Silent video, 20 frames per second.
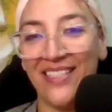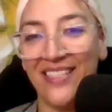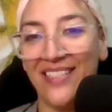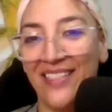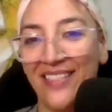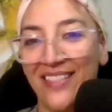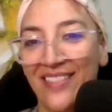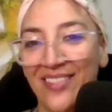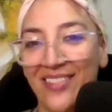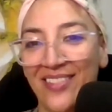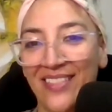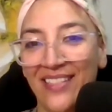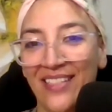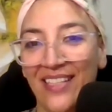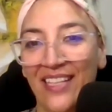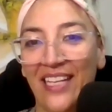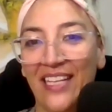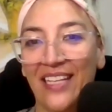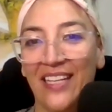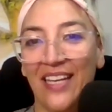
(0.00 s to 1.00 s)
So so
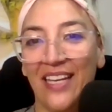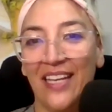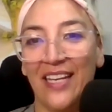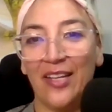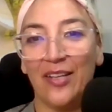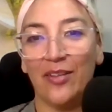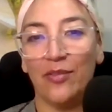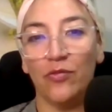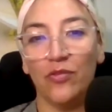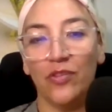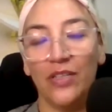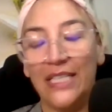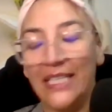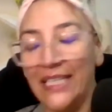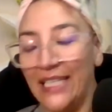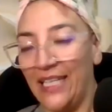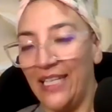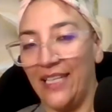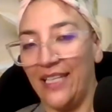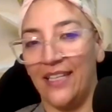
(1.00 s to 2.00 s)
like
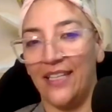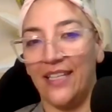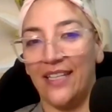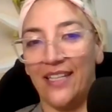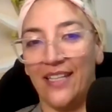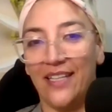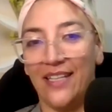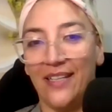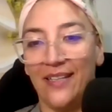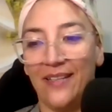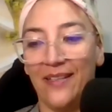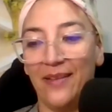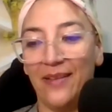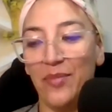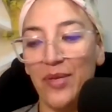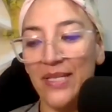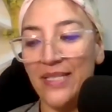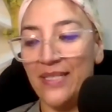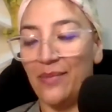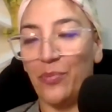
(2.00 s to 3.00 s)
really uh,
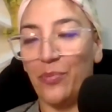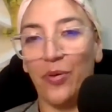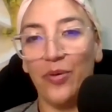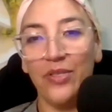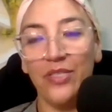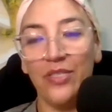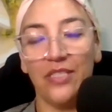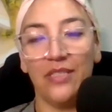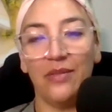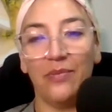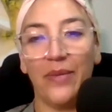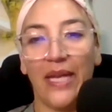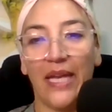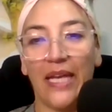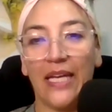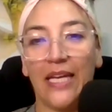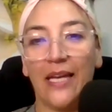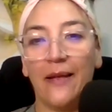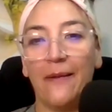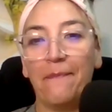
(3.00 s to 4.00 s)
amazing points to
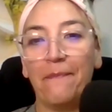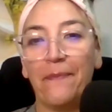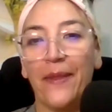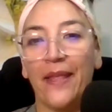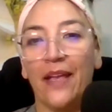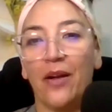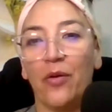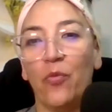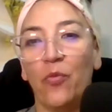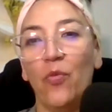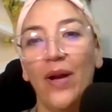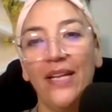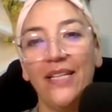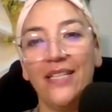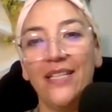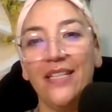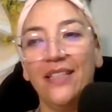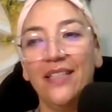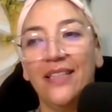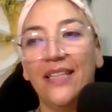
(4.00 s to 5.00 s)
make why
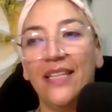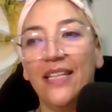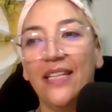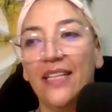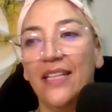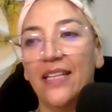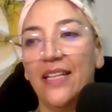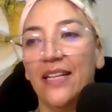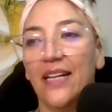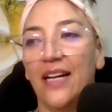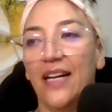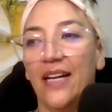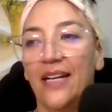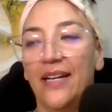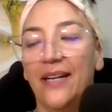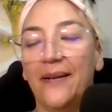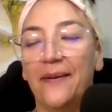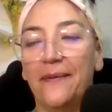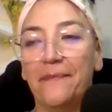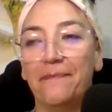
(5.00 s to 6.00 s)
do you think
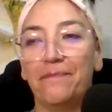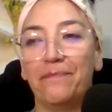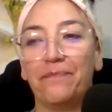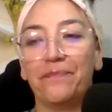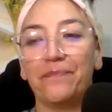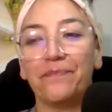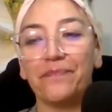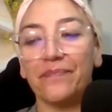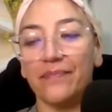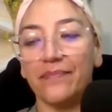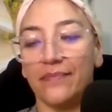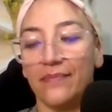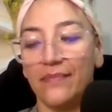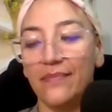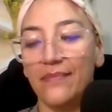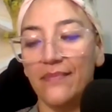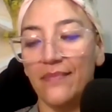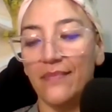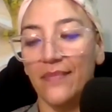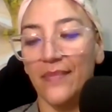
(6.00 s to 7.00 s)
um,
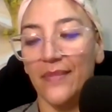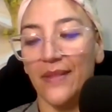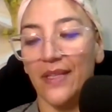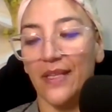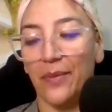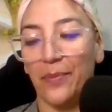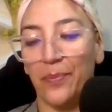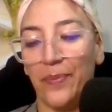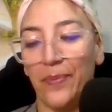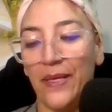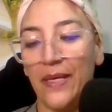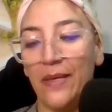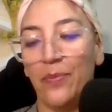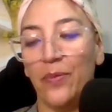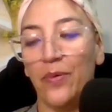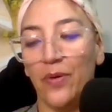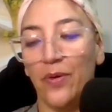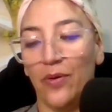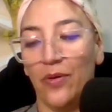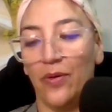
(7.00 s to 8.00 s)

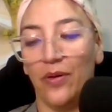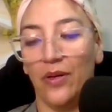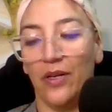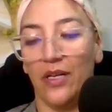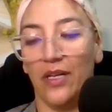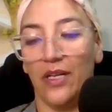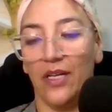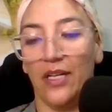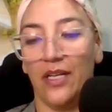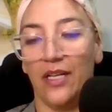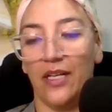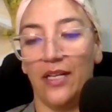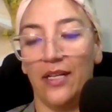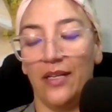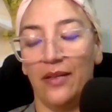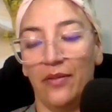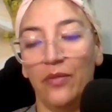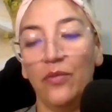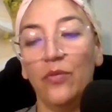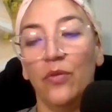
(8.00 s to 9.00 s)
people
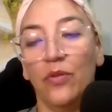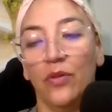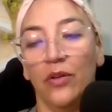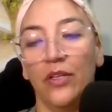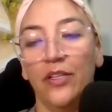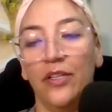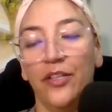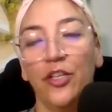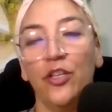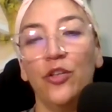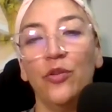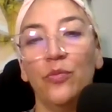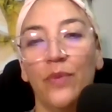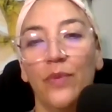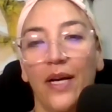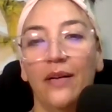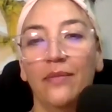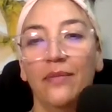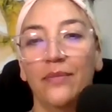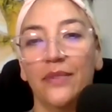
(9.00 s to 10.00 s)
uh, or new
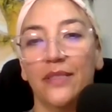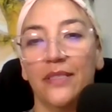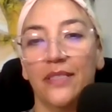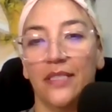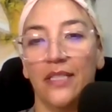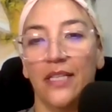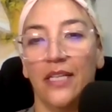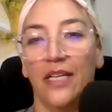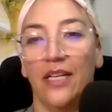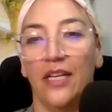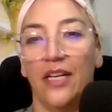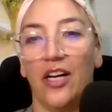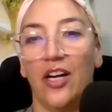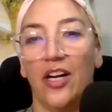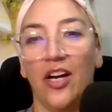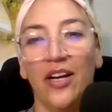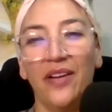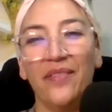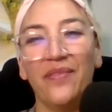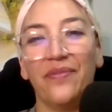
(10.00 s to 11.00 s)
moms
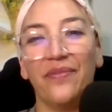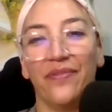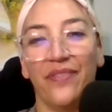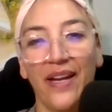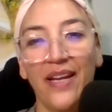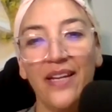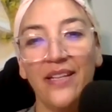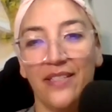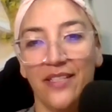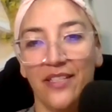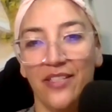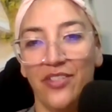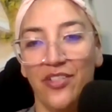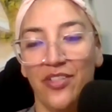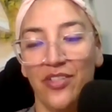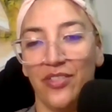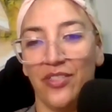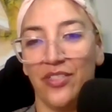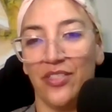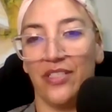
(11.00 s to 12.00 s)
are afraid to
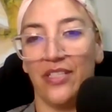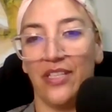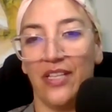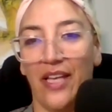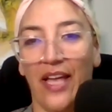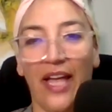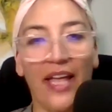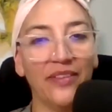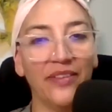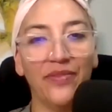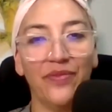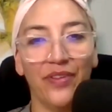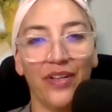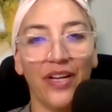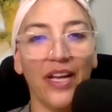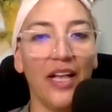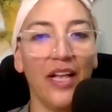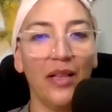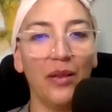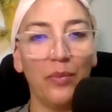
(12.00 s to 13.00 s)
just ask for
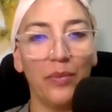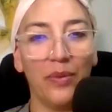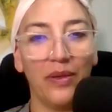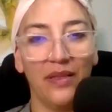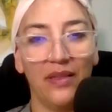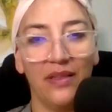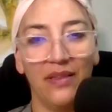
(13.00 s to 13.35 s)
help?